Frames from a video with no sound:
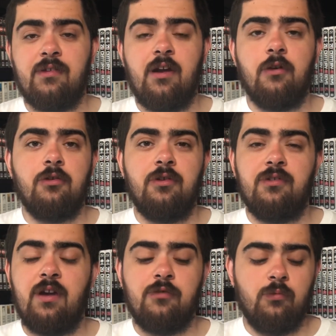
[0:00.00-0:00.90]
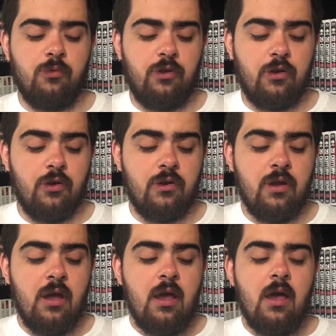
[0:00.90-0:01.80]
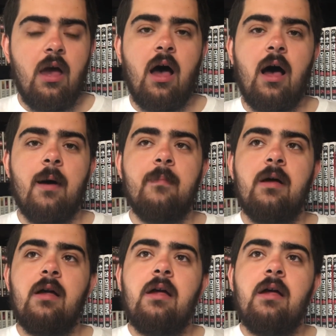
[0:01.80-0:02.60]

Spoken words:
His character designs are really good. There's